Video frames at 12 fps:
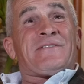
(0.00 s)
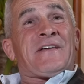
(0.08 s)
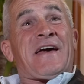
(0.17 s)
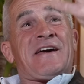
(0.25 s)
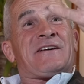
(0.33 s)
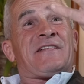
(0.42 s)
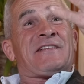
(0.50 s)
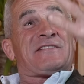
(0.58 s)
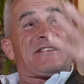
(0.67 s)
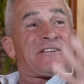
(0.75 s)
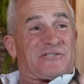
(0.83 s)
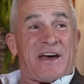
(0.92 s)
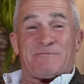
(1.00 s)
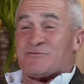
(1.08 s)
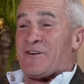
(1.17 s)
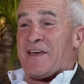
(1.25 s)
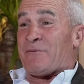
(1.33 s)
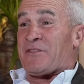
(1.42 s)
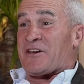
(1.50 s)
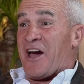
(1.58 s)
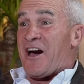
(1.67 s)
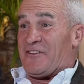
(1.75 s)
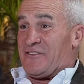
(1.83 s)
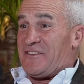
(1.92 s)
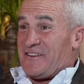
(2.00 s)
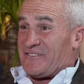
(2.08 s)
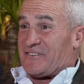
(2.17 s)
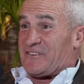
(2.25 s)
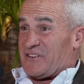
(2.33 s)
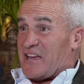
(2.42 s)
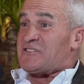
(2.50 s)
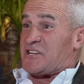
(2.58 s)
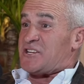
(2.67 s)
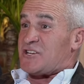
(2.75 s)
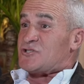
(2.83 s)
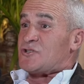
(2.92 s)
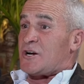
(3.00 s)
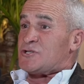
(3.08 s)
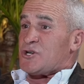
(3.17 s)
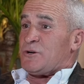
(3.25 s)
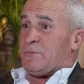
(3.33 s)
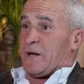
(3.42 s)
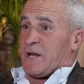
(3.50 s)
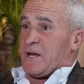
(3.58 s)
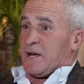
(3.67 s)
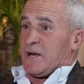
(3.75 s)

the chap's run out with a gun. Didn't need to try and shoot me.